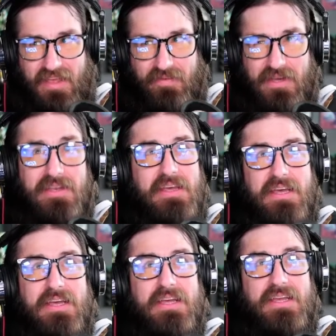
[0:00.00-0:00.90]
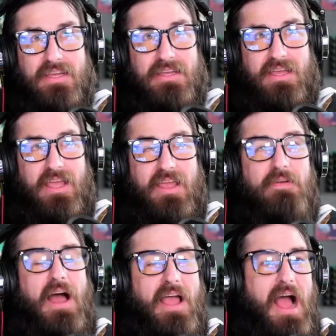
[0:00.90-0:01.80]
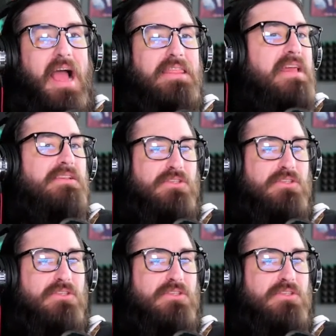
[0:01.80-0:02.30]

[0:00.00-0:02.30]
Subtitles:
even I think